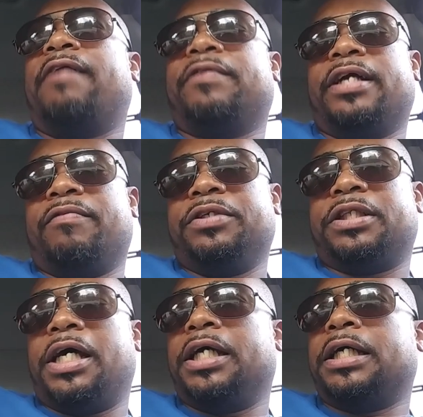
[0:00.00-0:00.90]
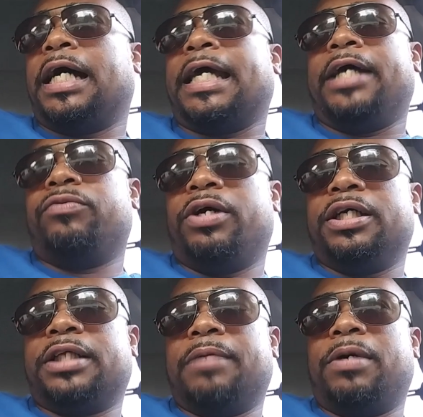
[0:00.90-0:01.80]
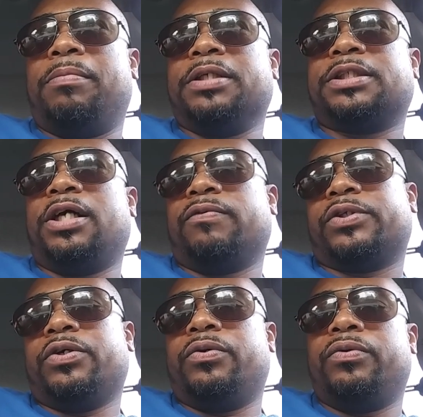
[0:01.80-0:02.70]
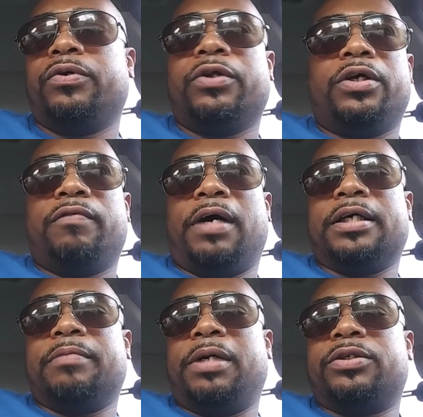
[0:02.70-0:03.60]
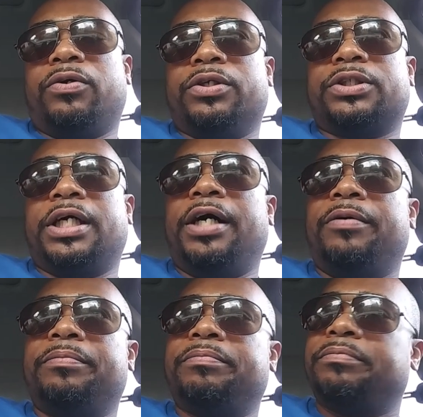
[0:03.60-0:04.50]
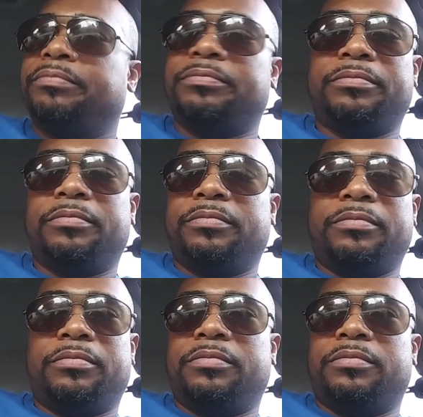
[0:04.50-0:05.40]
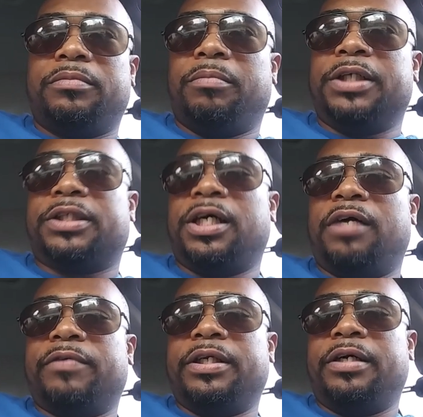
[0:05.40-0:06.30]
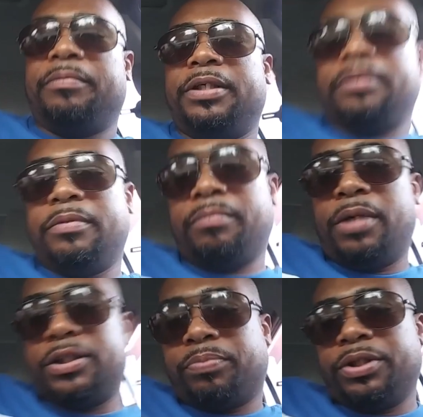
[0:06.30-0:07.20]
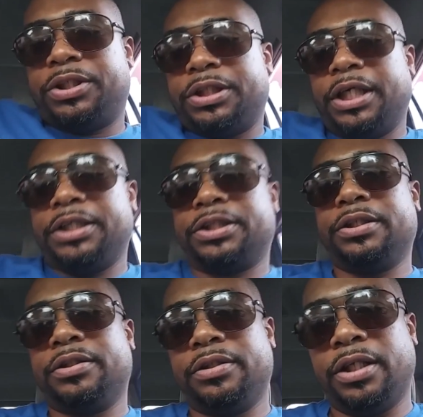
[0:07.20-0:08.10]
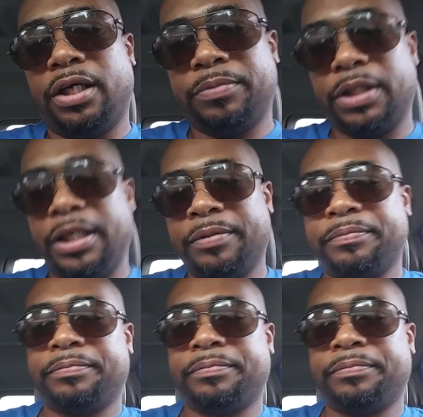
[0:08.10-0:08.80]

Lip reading: everything. I can't do everything by myself, so if I can get my daughters to help, much love to them and much appreciation. You know what I'm saying?